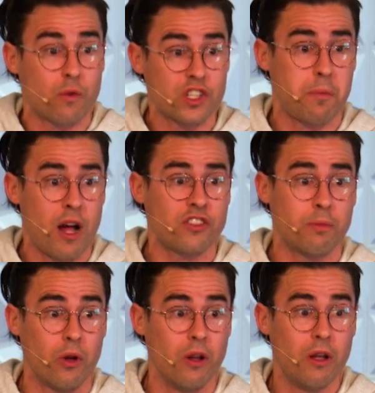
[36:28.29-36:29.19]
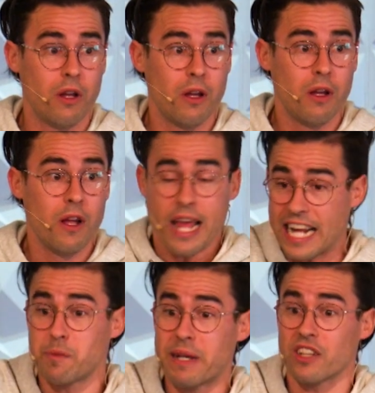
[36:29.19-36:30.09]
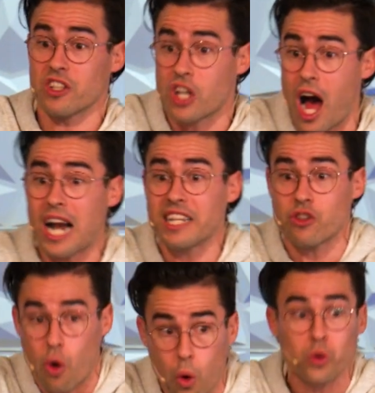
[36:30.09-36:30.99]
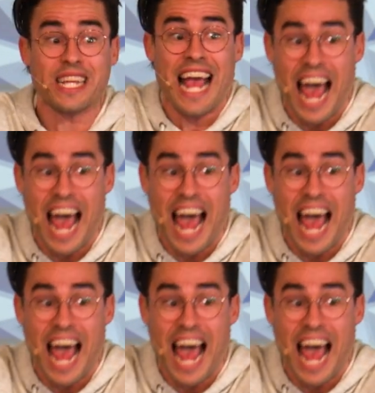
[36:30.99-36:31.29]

and responsible? It's because God is holding